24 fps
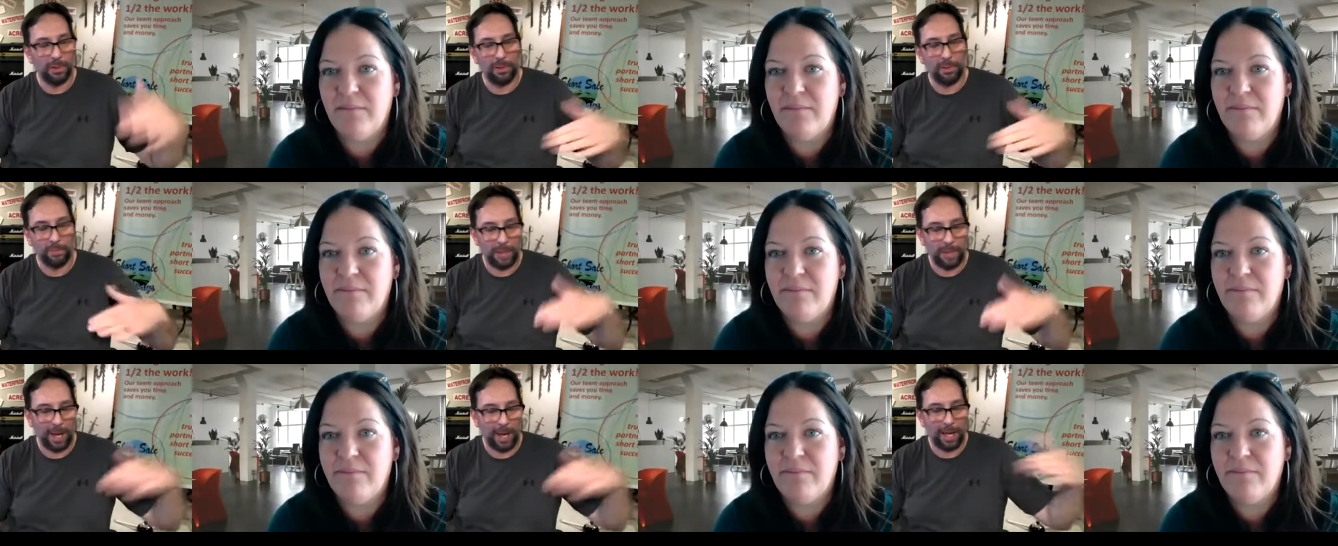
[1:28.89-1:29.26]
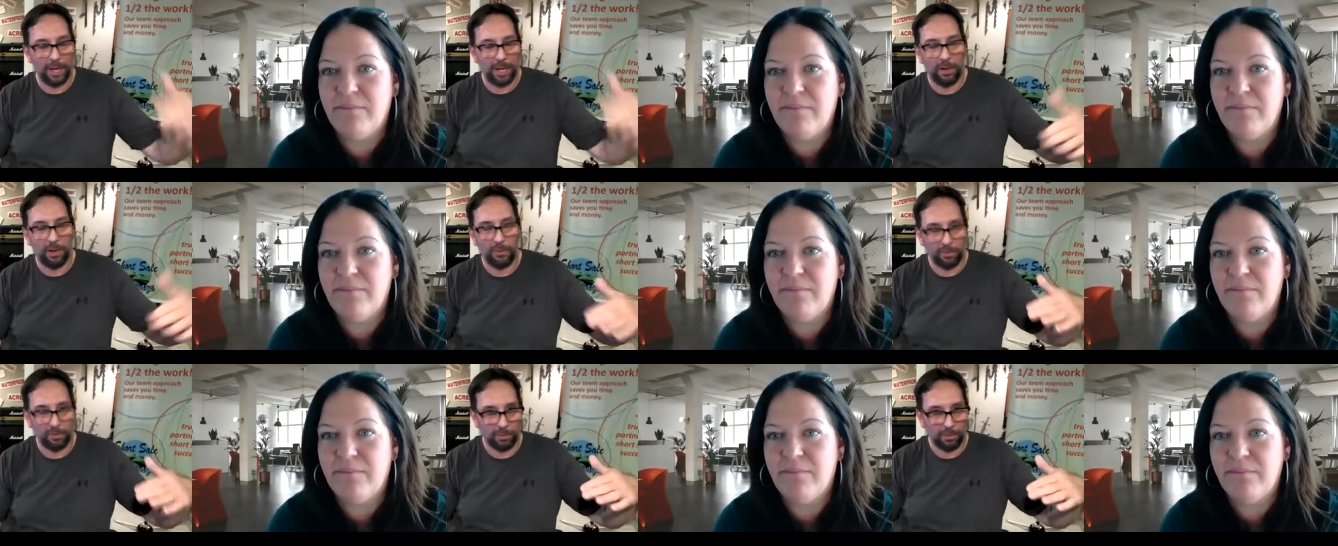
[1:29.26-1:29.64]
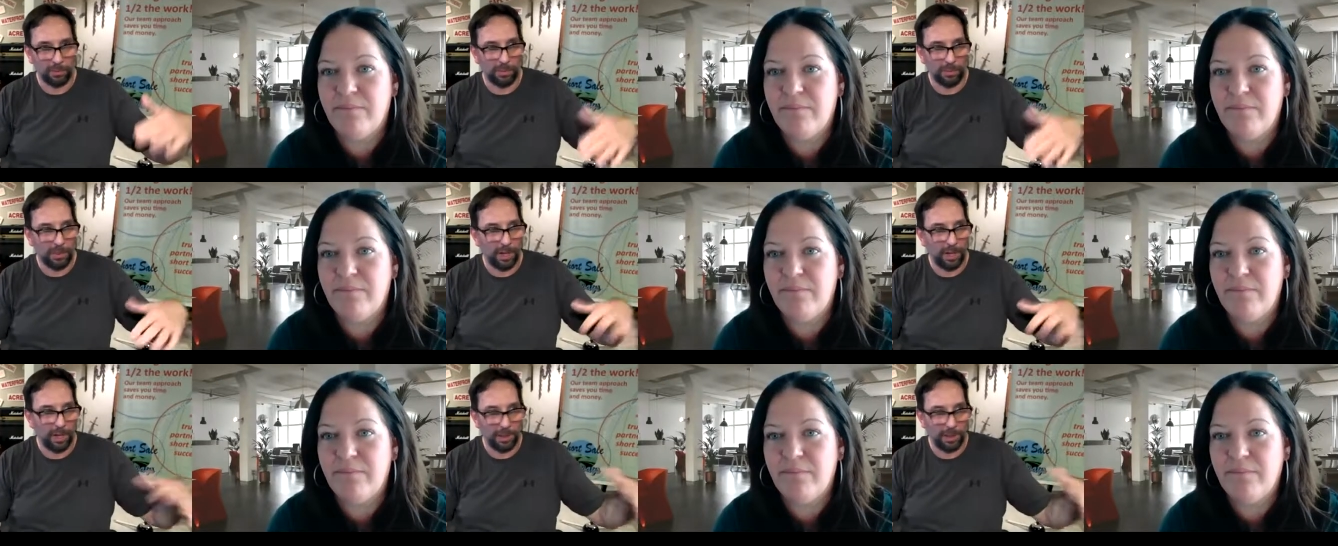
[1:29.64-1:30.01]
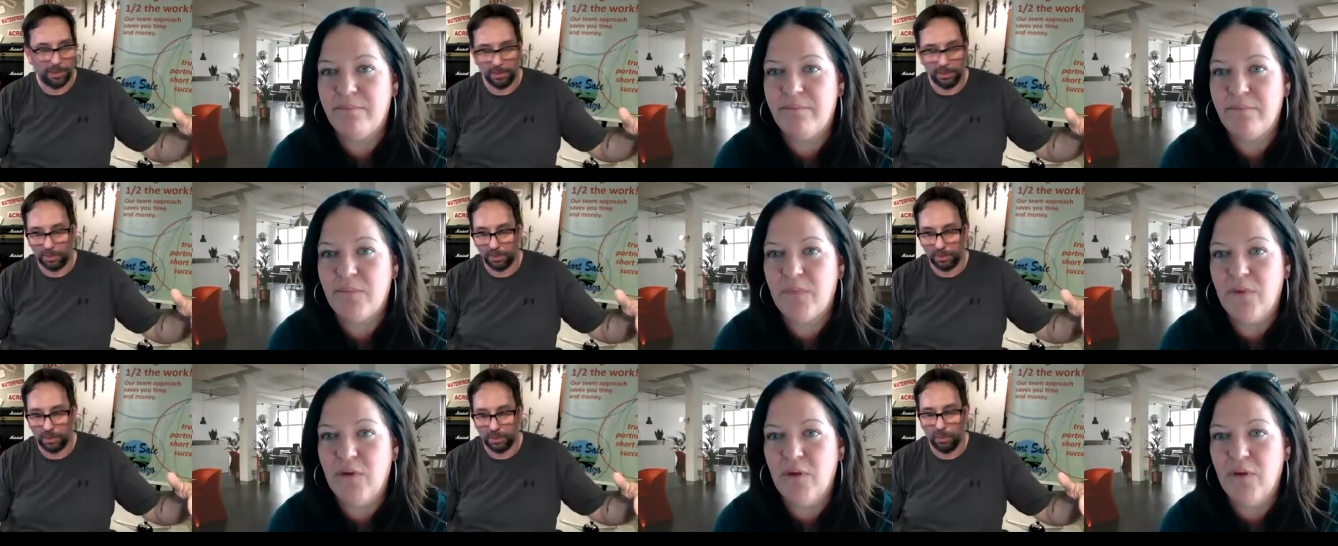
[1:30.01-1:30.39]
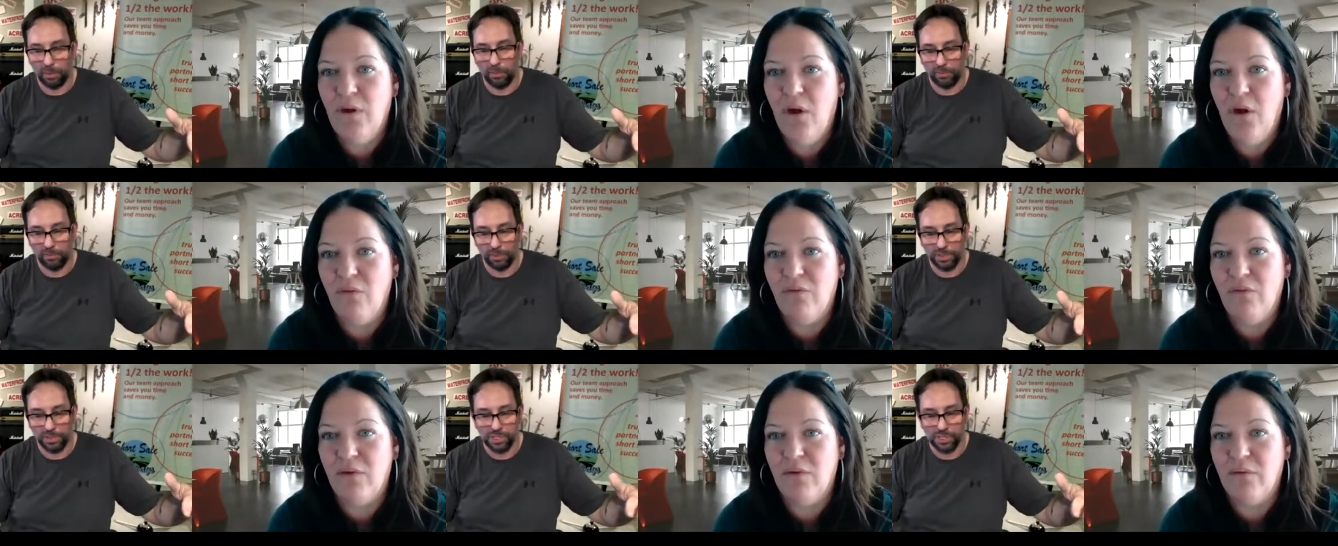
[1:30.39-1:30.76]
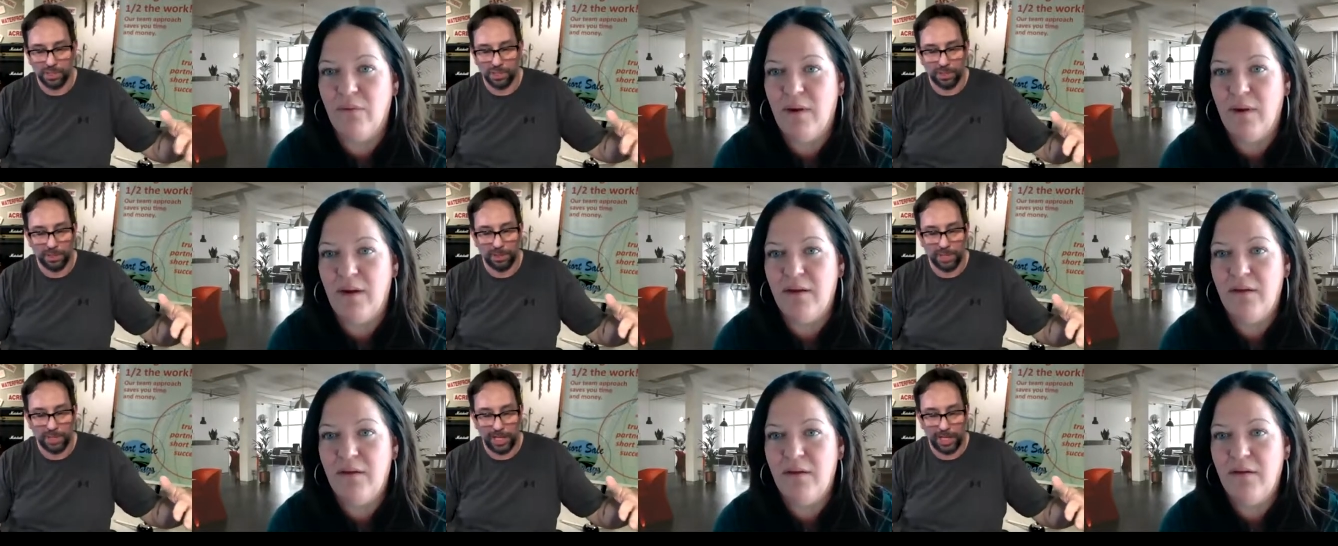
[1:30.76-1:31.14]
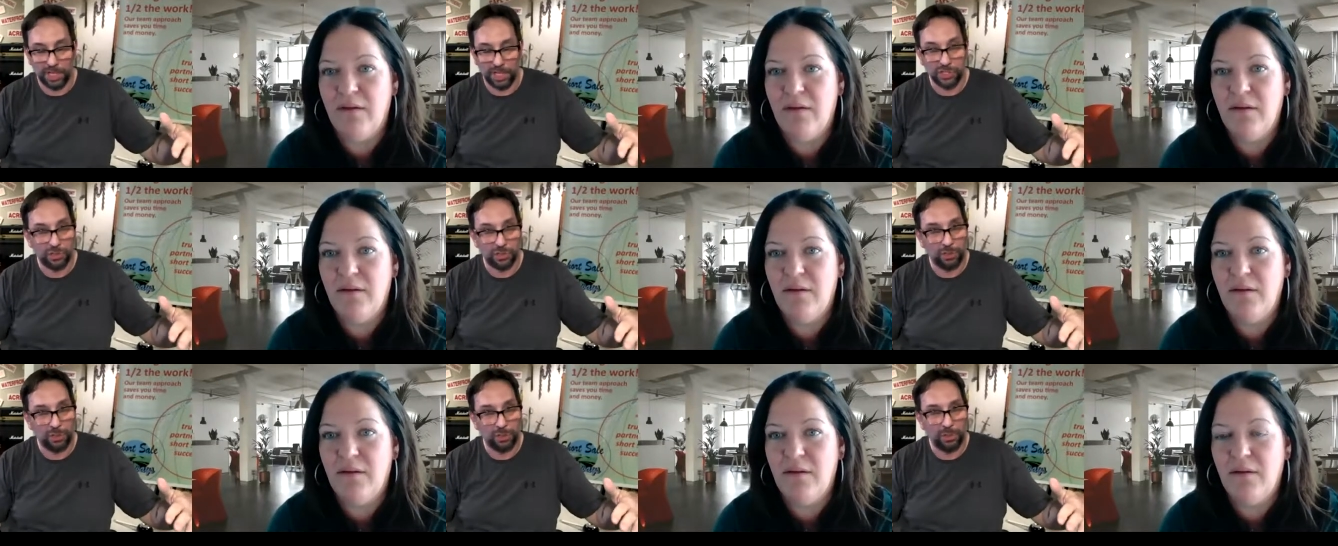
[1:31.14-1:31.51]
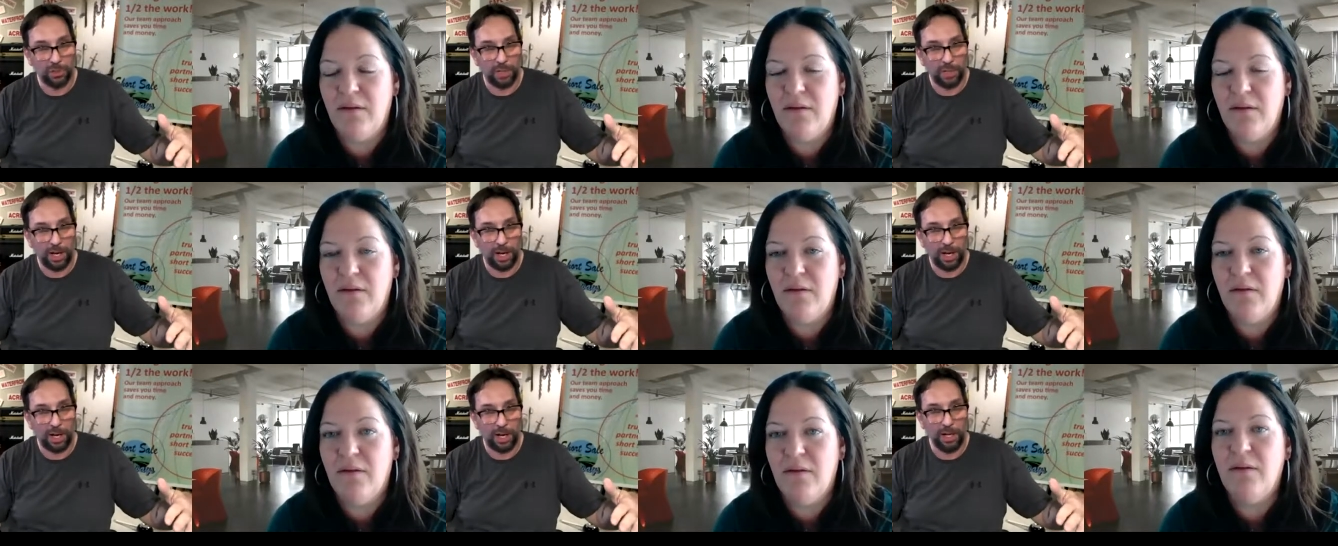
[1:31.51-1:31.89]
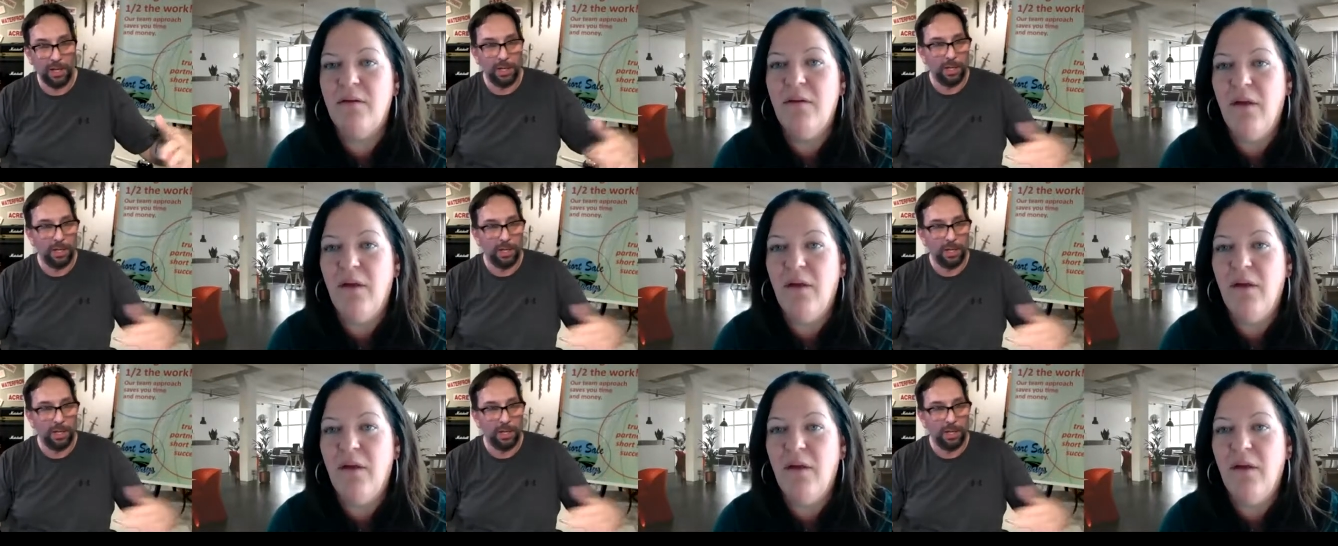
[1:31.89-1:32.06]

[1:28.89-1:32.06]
Speaker 1: over uh, go over the, the national law.